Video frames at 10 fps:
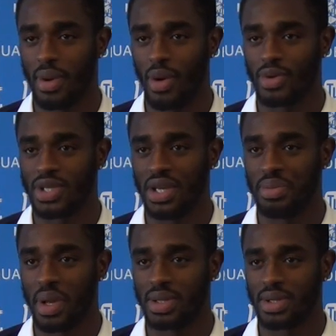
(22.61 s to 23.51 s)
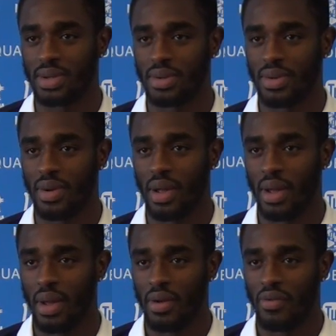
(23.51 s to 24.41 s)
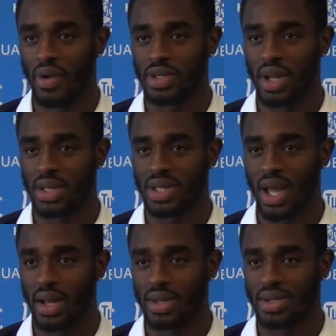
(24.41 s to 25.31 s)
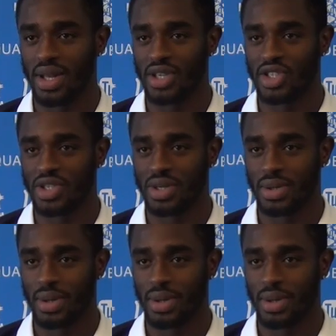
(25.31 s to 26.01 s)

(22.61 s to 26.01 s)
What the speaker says: old teammates and friends like Scan and Ish,